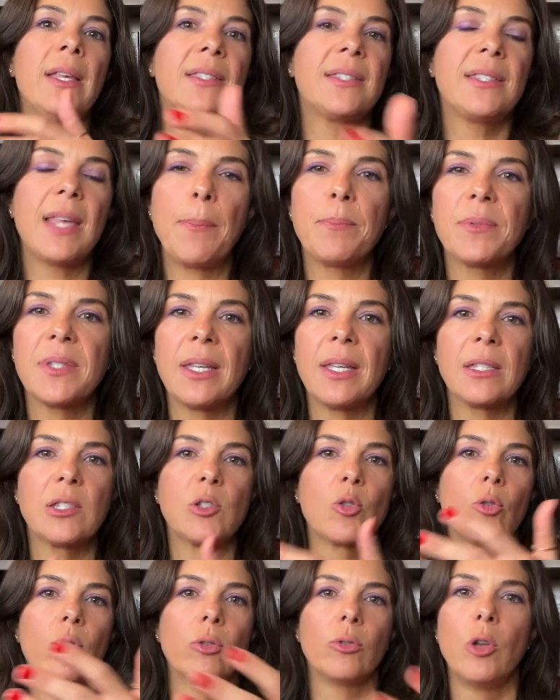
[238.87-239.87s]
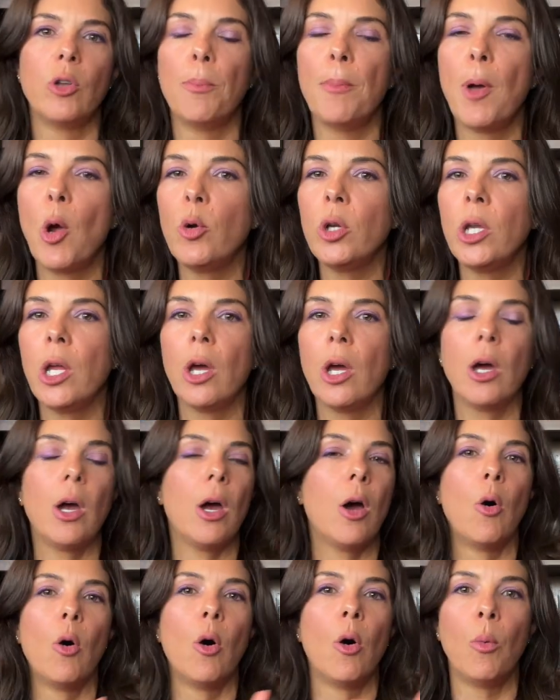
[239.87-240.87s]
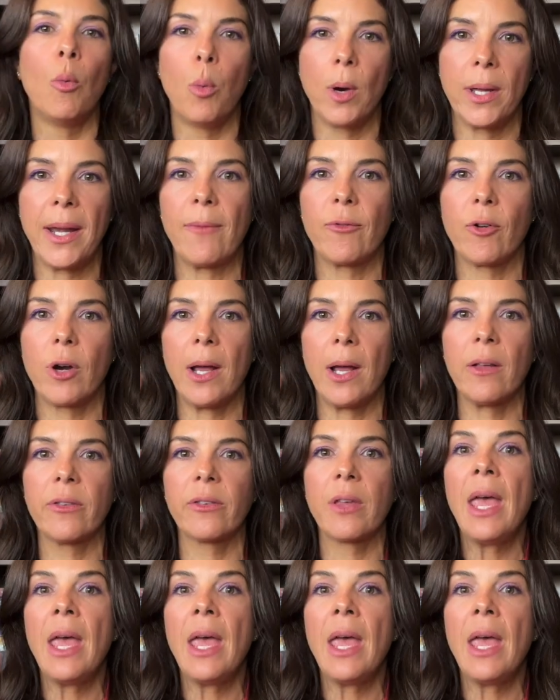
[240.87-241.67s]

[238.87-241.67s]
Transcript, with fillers: sepsis or pneumonia or whatever else.